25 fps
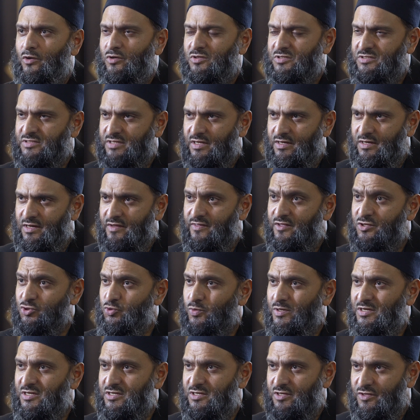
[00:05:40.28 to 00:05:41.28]
On Sunday, the
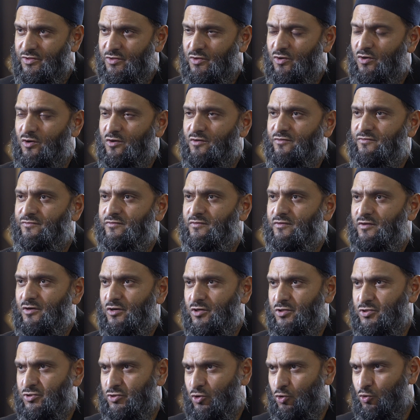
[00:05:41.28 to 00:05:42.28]
20th of
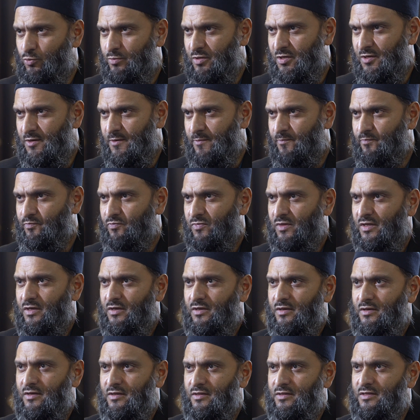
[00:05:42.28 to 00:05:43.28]
October,
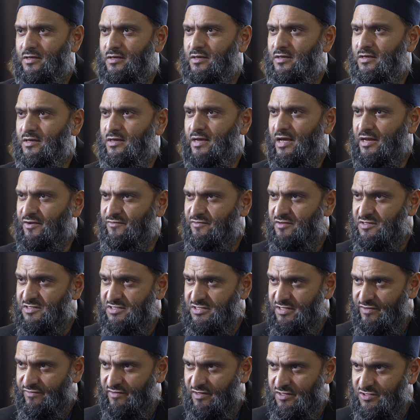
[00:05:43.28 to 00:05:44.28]
the Catford
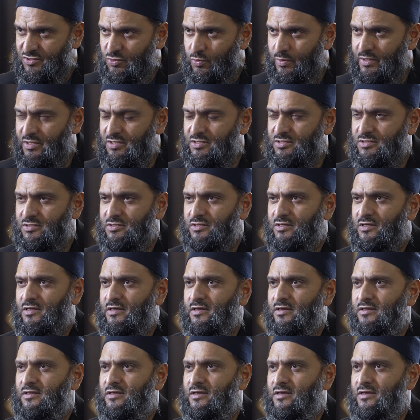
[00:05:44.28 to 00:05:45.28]
Civic Suite,
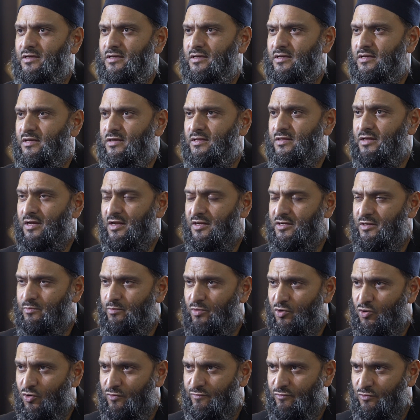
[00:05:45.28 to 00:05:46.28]
the London
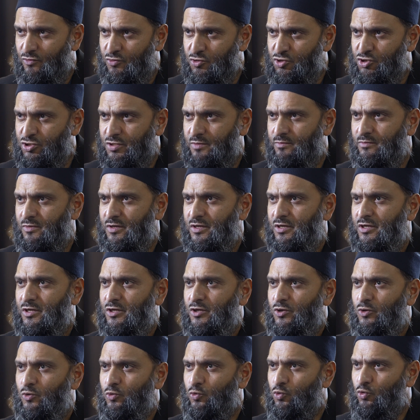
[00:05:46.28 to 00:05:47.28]
Borough of Lewisham,
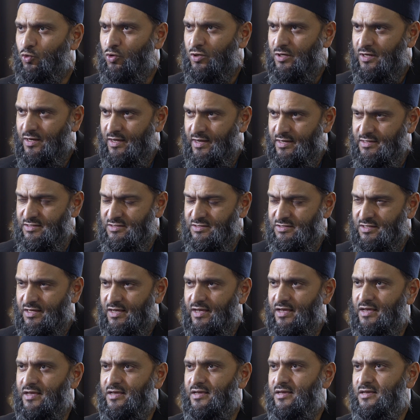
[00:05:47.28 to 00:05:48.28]
organized
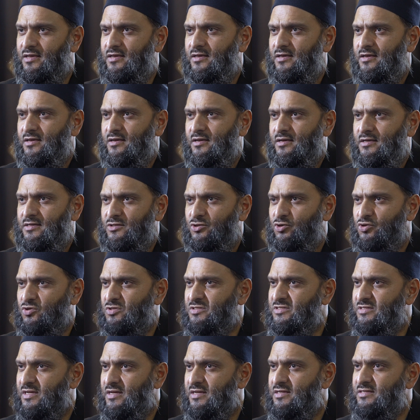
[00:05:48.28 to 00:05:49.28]
a
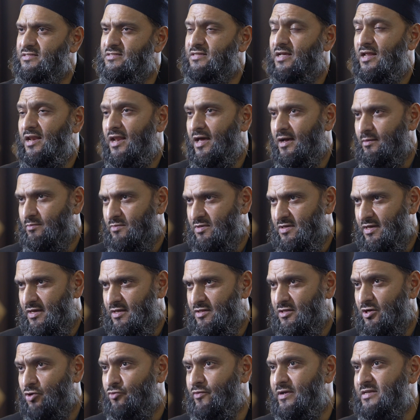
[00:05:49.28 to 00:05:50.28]
Salam
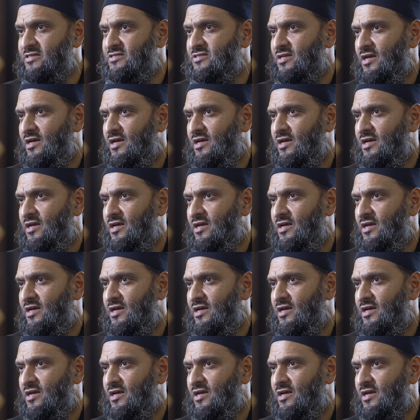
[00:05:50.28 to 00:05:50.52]
Day, the Great